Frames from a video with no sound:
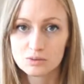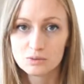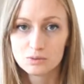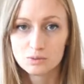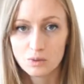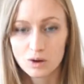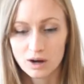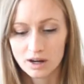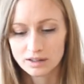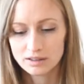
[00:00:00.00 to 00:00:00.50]

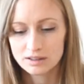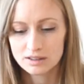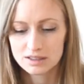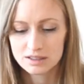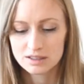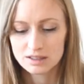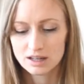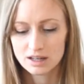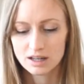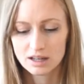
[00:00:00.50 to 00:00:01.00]
One
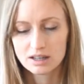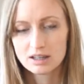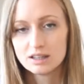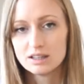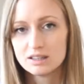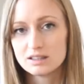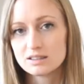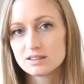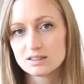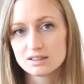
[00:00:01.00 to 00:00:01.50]
is that I can
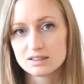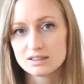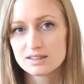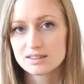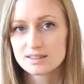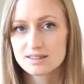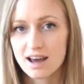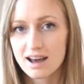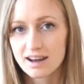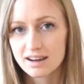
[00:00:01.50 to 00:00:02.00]
easily
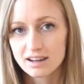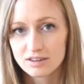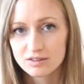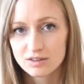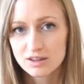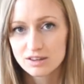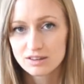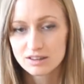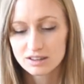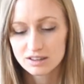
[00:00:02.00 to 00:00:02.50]
stack
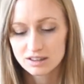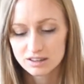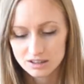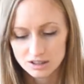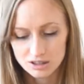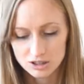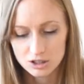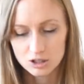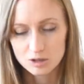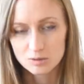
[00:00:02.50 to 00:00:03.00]
everything into
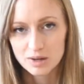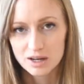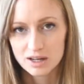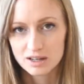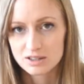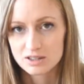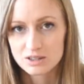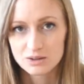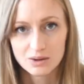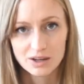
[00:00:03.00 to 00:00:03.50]
the
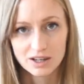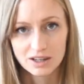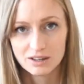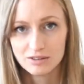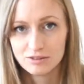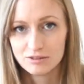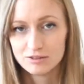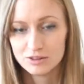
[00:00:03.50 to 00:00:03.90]
shoebox so I can